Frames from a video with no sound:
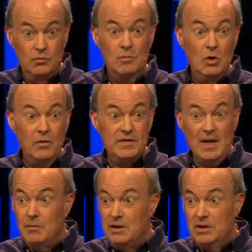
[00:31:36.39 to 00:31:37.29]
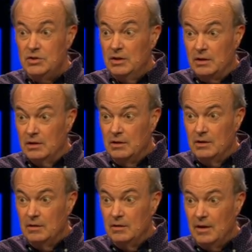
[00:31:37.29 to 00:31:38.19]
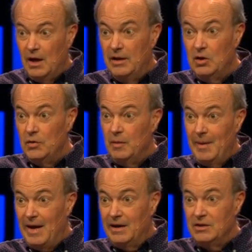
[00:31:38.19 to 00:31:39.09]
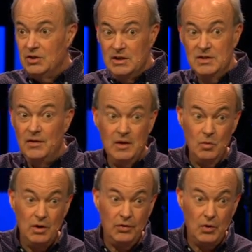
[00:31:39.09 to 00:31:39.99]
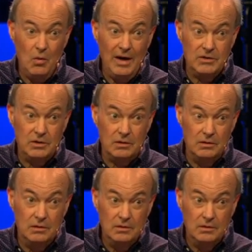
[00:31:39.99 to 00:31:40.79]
Remove his ammunition. Unload the baggage. He has nothing more to throw at you.